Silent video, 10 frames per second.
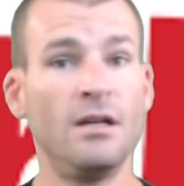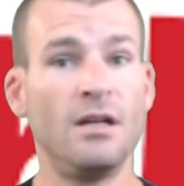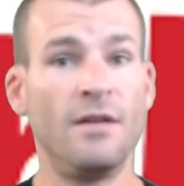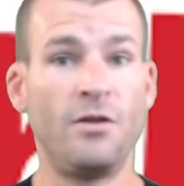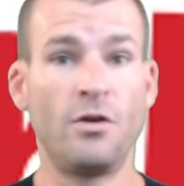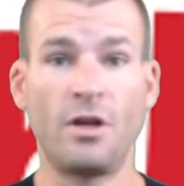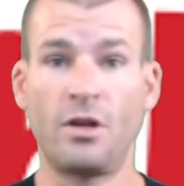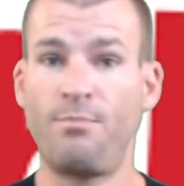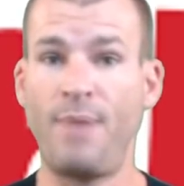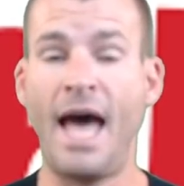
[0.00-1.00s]
If you're in a
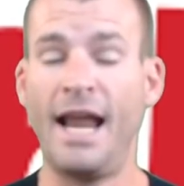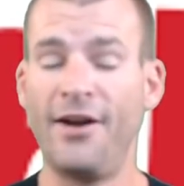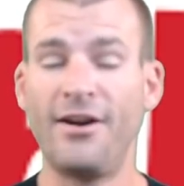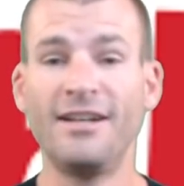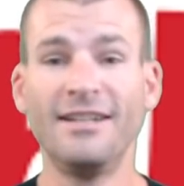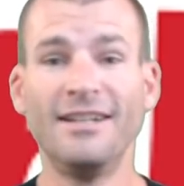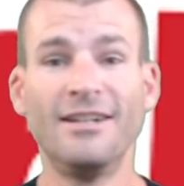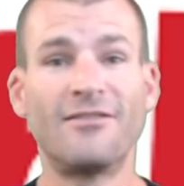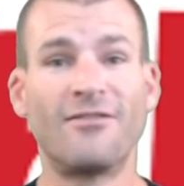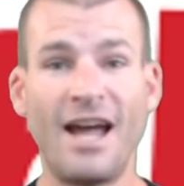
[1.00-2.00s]
bad area,
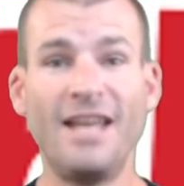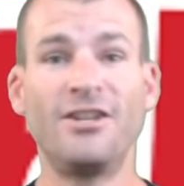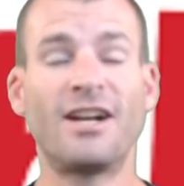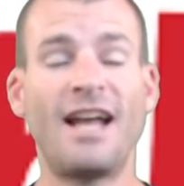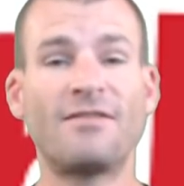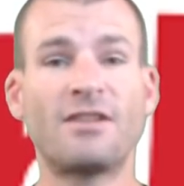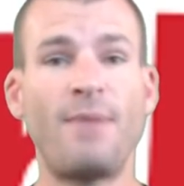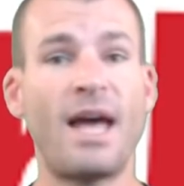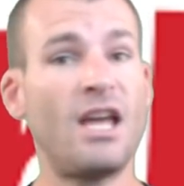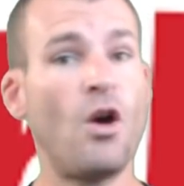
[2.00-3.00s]
right, you're going to have to
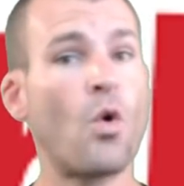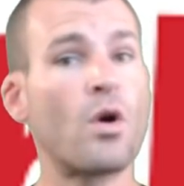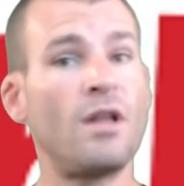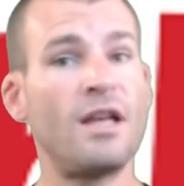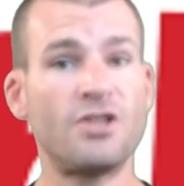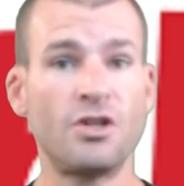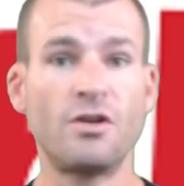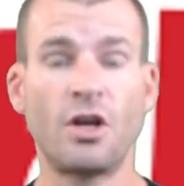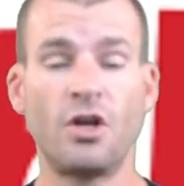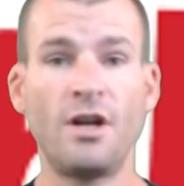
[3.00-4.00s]
come back, or unless you're
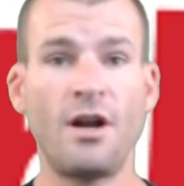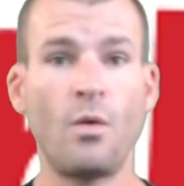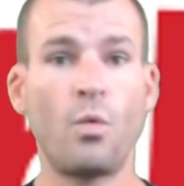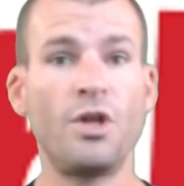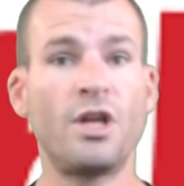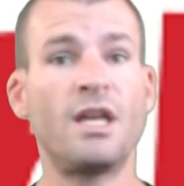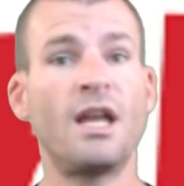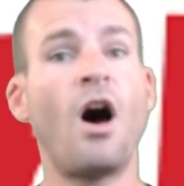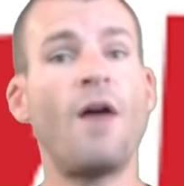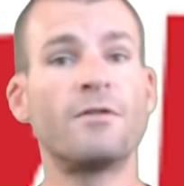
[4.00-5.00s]
in a good area where you can
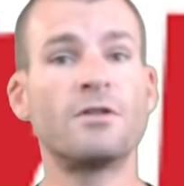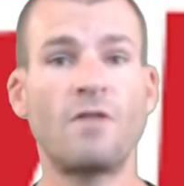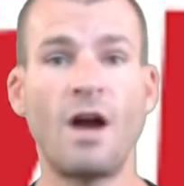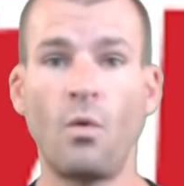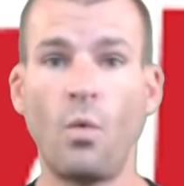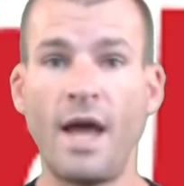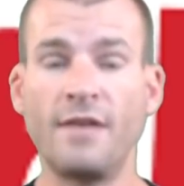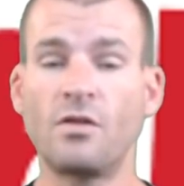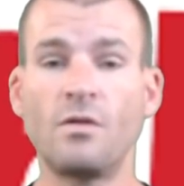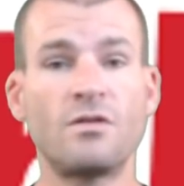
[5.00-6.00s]
get offers right away.
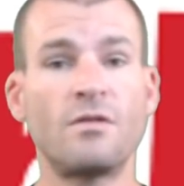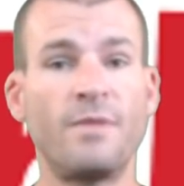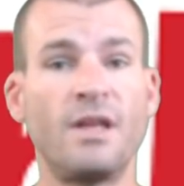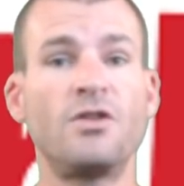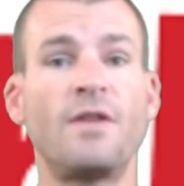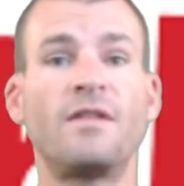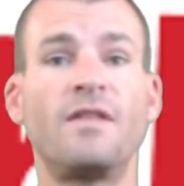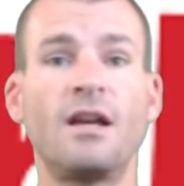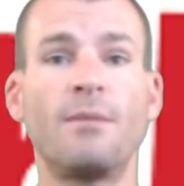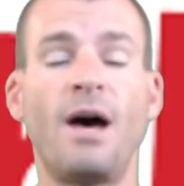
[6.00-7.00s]
So those are the things you have to
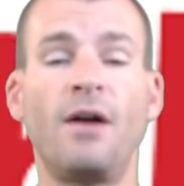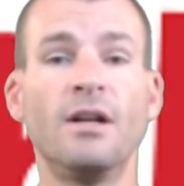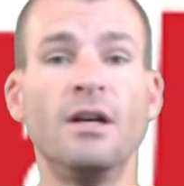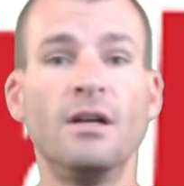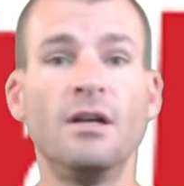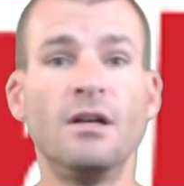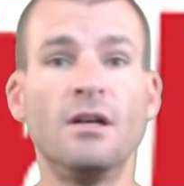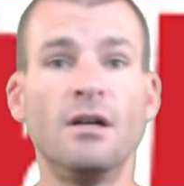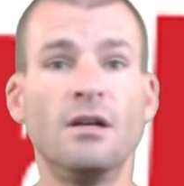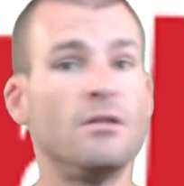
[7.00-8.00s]
think about.
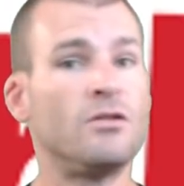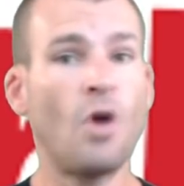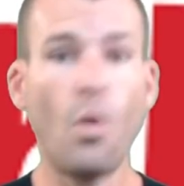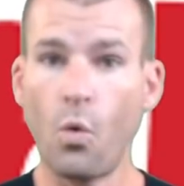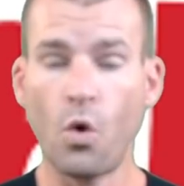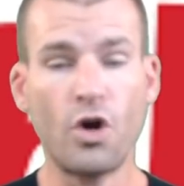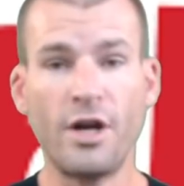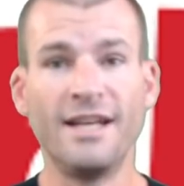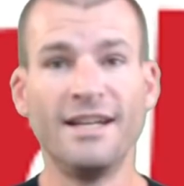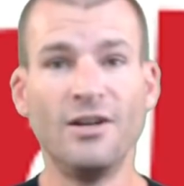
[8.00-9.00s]
Don't
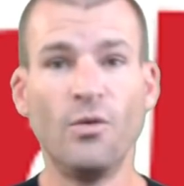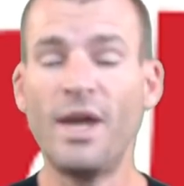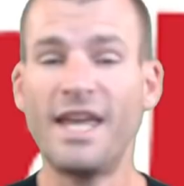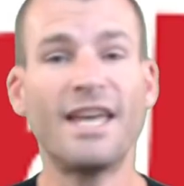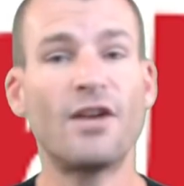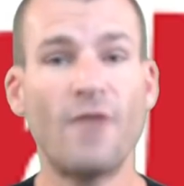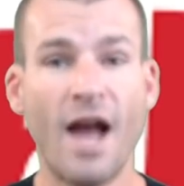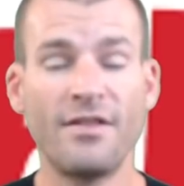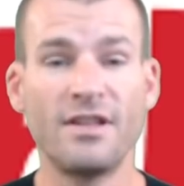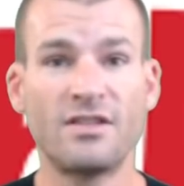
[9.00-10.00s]
worry, we can get
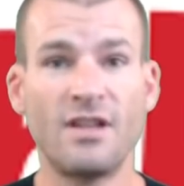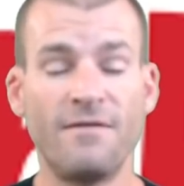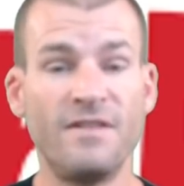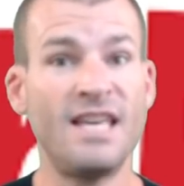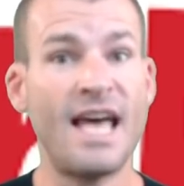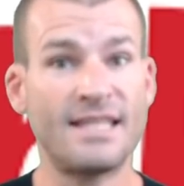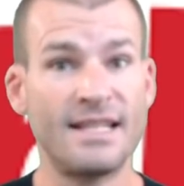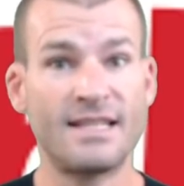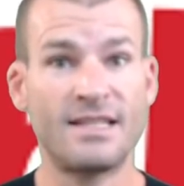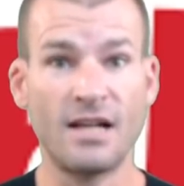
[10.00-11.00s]
around this stuff. Yes,
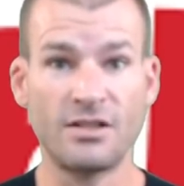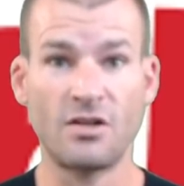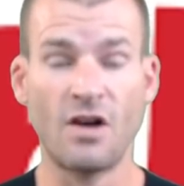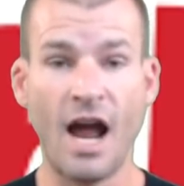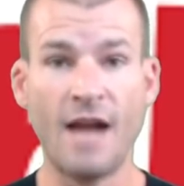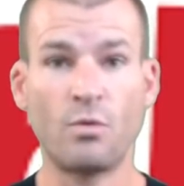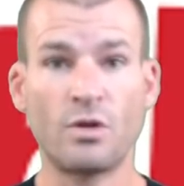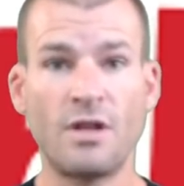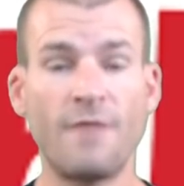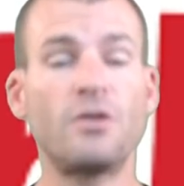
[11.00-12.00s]
it sucks they're hiding more
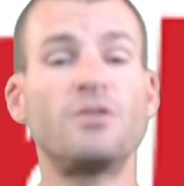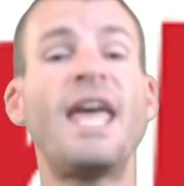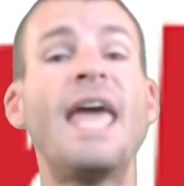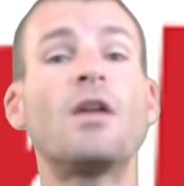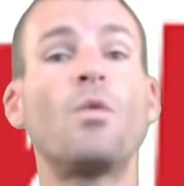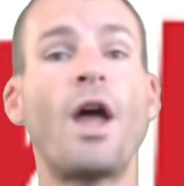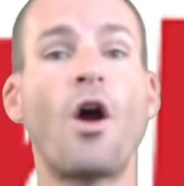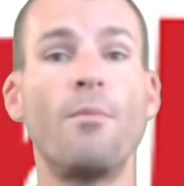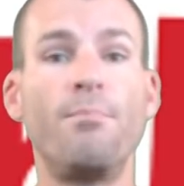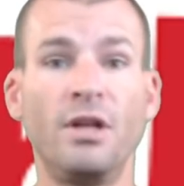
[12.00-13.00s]
stuff. They're taking away
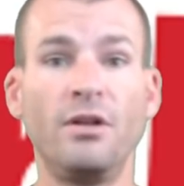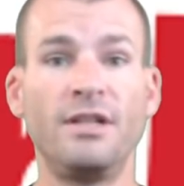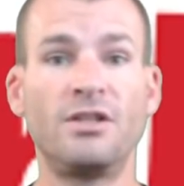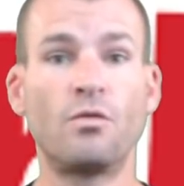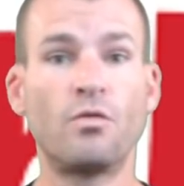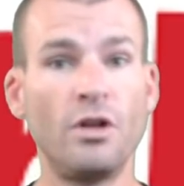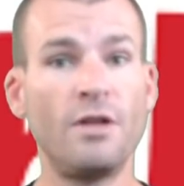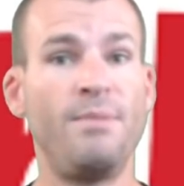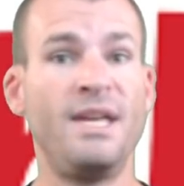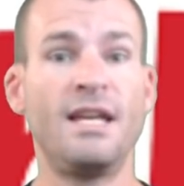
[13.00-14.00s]
our ability to really
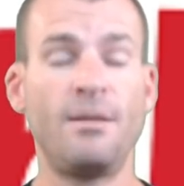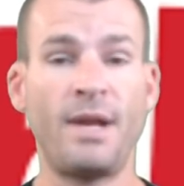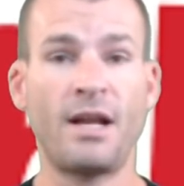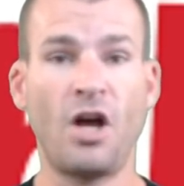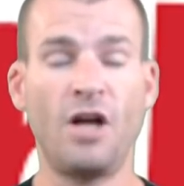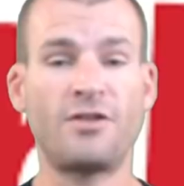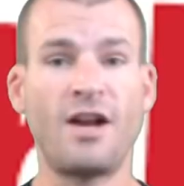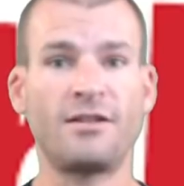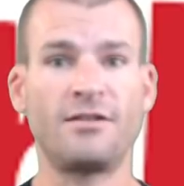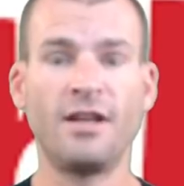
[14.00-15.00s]
be independent
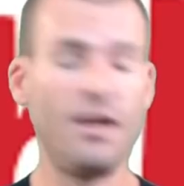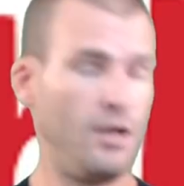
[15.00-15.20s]
contractors.